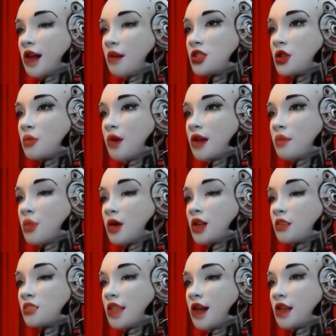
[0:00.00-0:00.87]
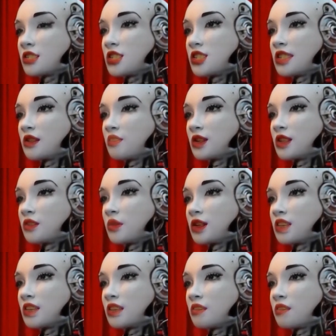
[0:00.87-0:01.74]
after my
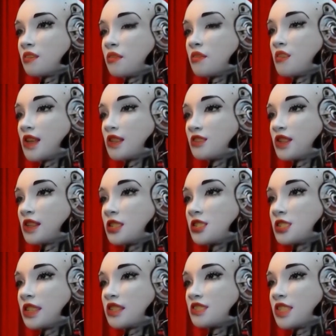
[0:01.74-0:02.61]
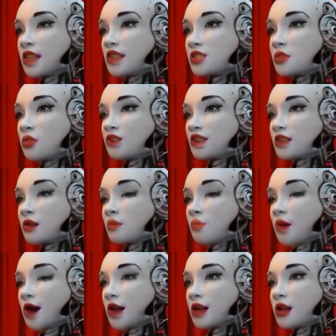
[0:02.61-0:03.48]
main.cpp, if it is successfully
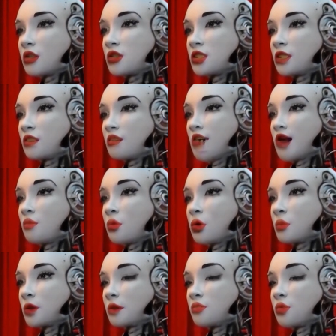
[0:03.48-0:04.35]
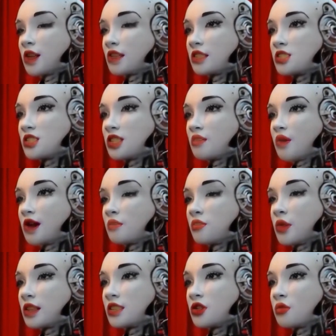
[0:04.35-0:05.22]
compiled, and will be placed in my
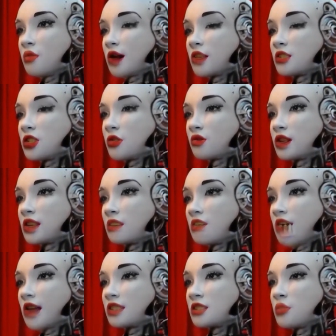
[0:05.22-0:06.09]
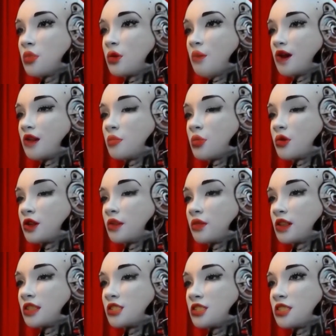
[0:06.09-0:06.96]
bin directory, as per my
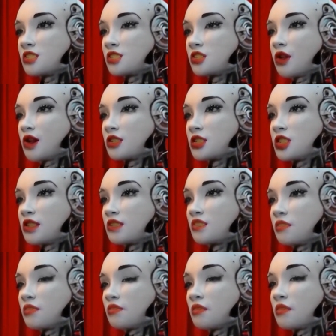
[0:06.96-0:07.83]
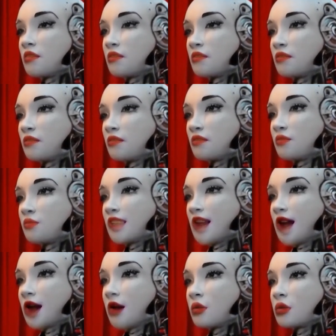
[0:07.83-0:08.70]
previous instruction.
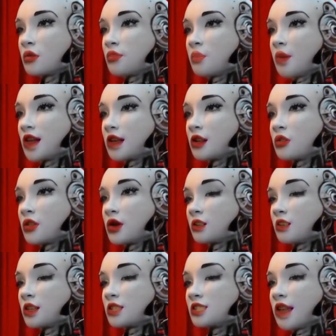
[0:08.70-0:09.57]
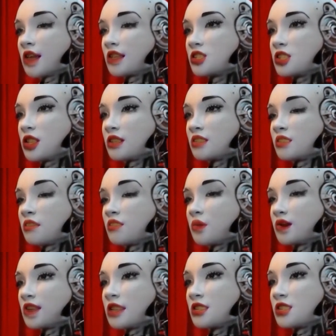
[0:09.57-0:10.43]
Now, pay a little attention,
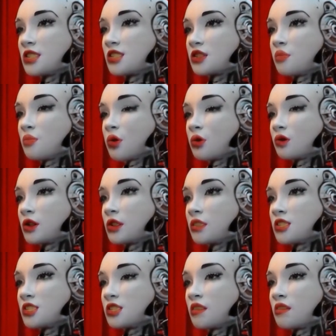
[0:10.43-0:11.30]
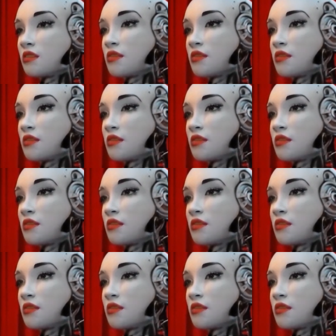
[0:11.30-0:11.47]
because is important.